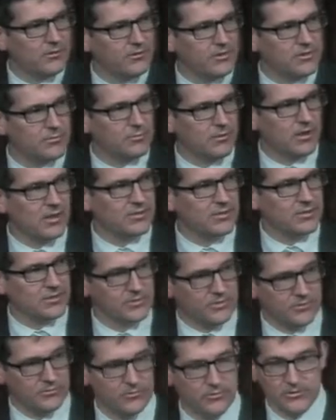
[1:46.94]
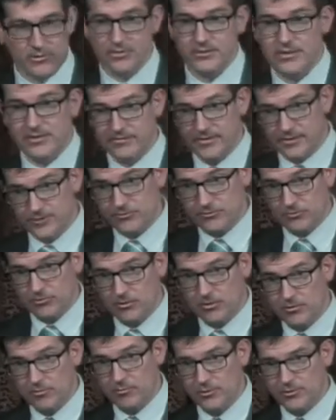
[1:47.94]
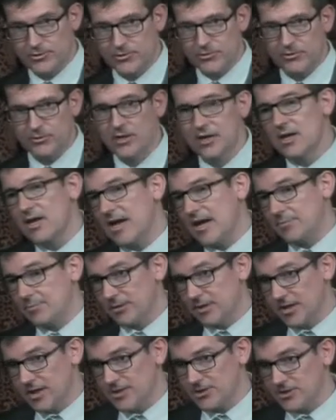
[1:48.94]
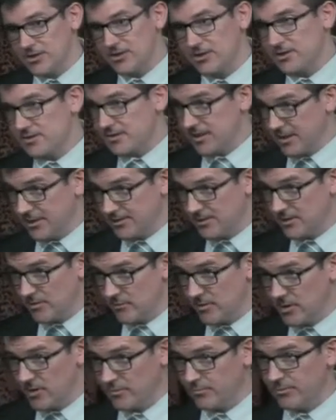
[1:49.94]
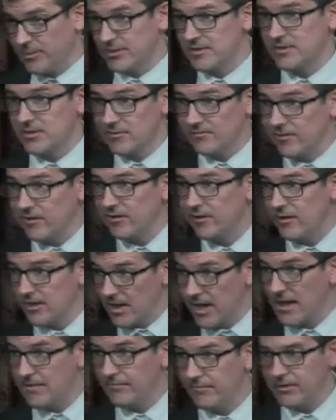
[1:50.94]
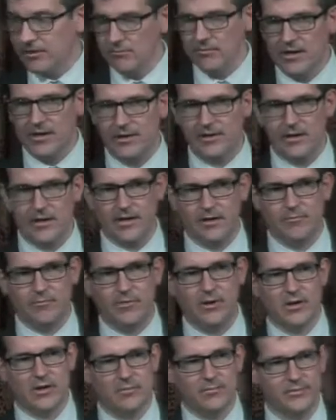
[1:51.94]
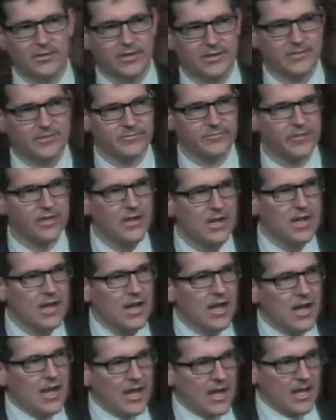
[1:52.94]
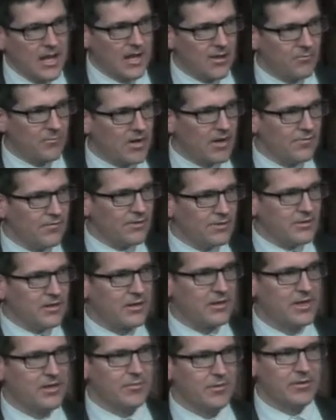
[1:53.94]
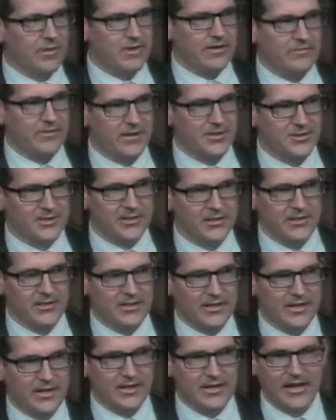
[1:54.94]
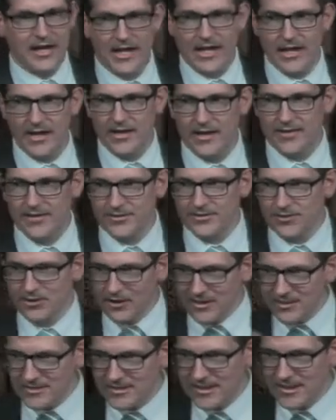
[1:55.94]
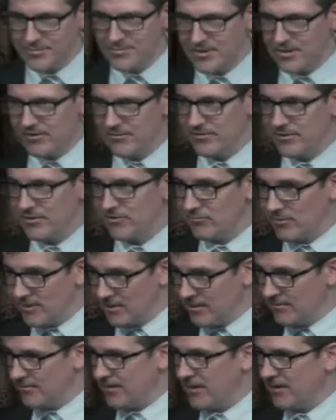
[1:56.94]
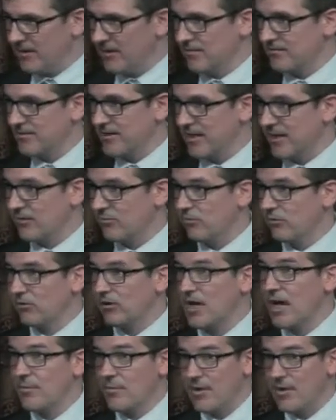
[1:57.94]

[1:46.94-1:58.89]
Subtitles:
this process towards eventual commercial application and sales in the marketplace in a very heavily regulated marketplace. And whenever you're talking about innovation in Canada, this concept of the dreaded valley of death will come